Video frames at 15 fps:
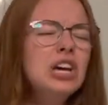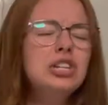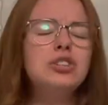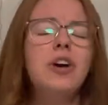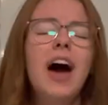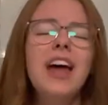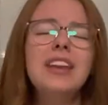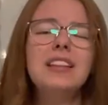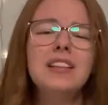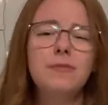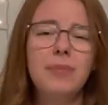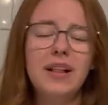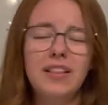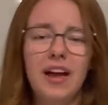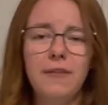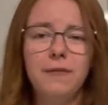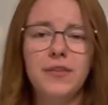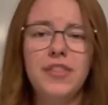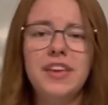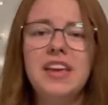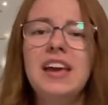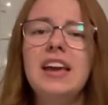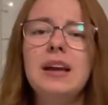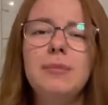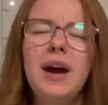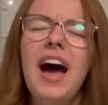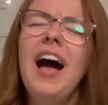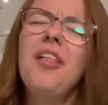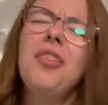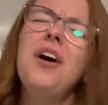tried to live my life for the king, but
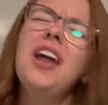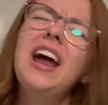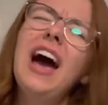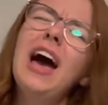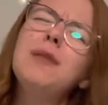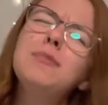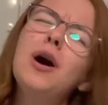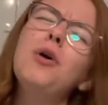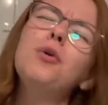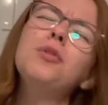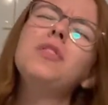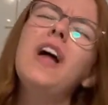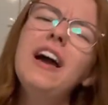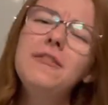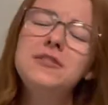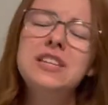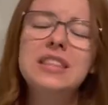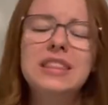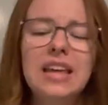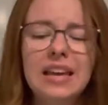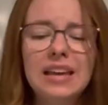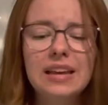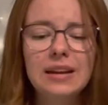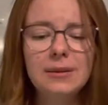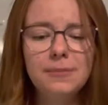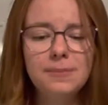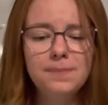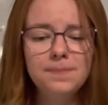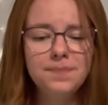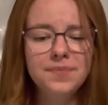I thought I had my whole life to think.
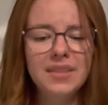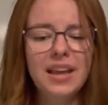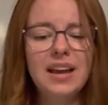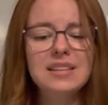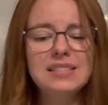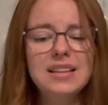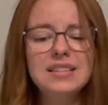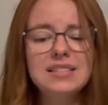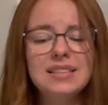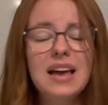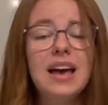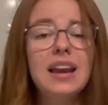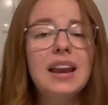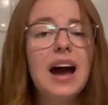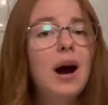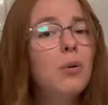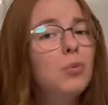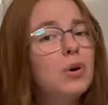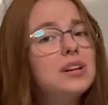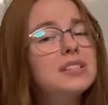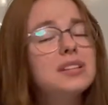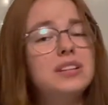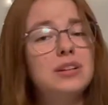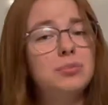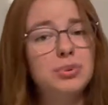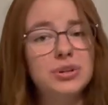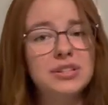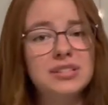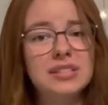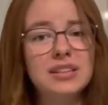As I said, I was a good
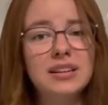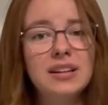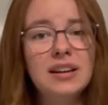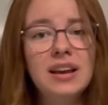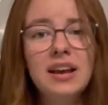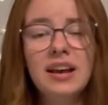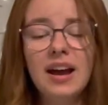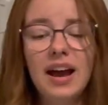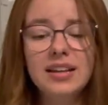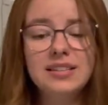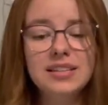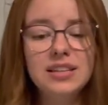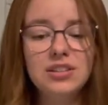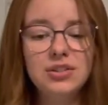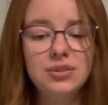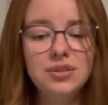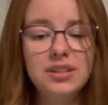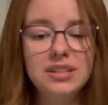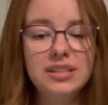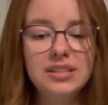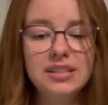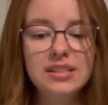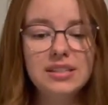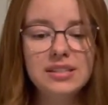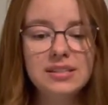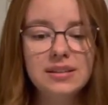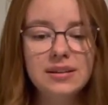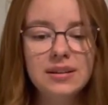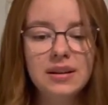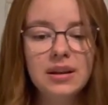person. I did do good deeds.
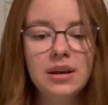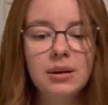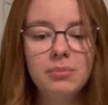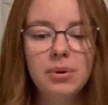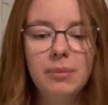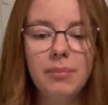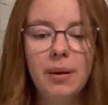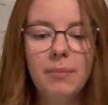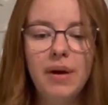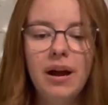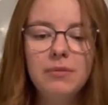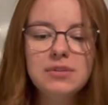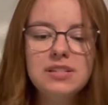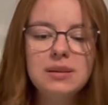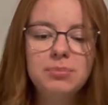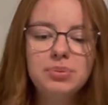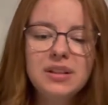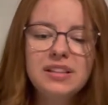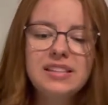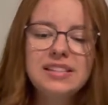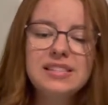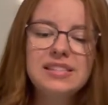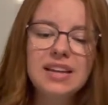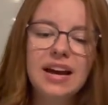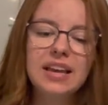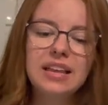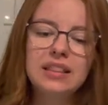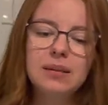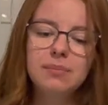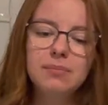But my mind was completely stuck
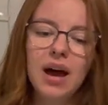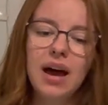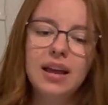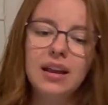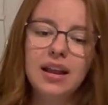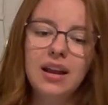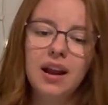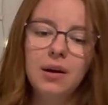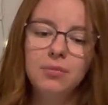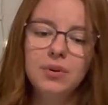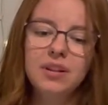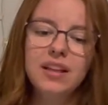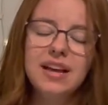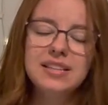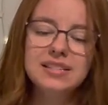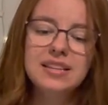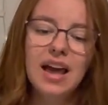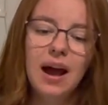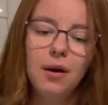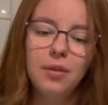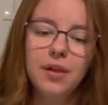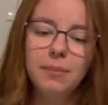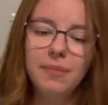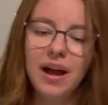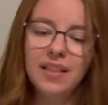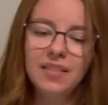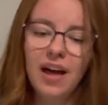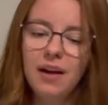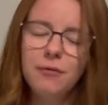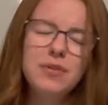in the mud and I realize now that my
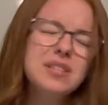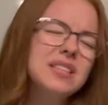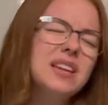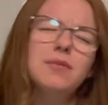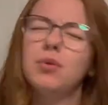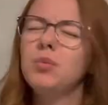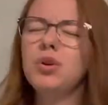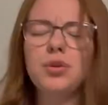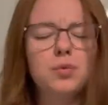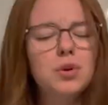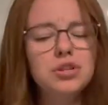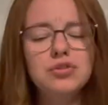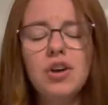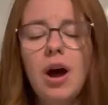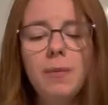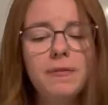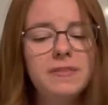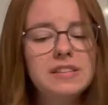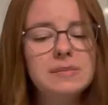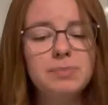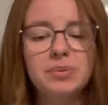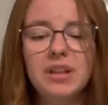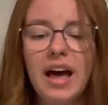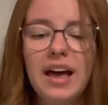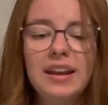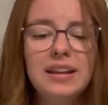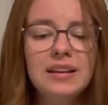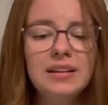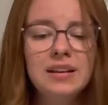life wasn't even worth one drop of his blood.